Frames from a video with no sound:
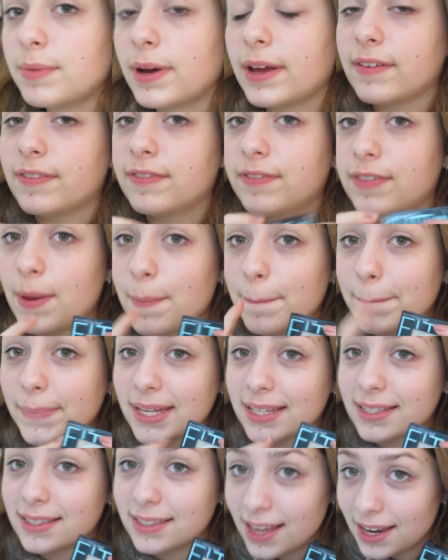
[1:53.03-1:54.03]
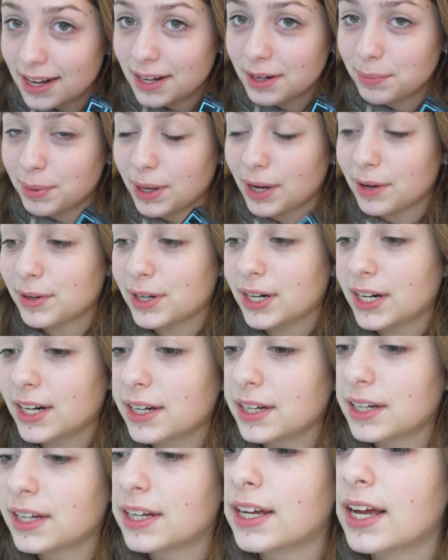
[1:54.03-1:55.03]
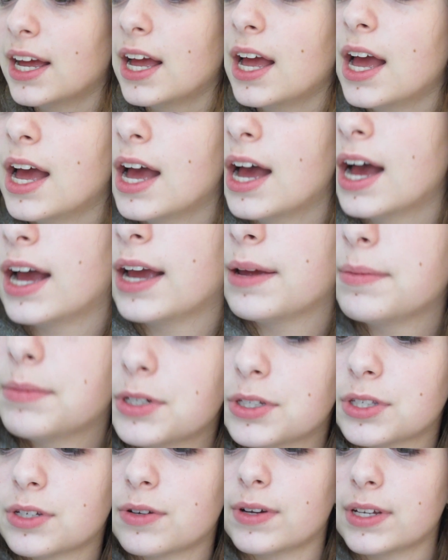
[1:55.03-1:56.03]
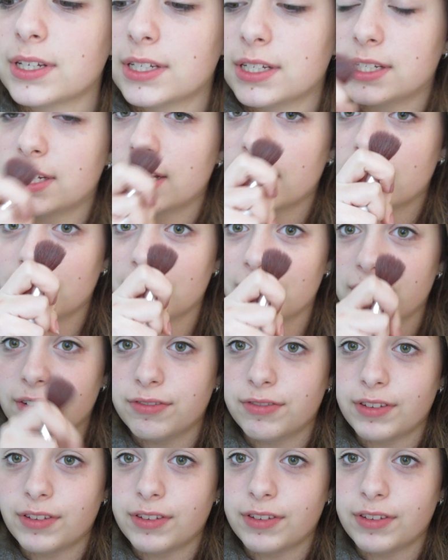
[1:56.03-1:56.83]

my Fit Me setting powder, I'm just going to take a little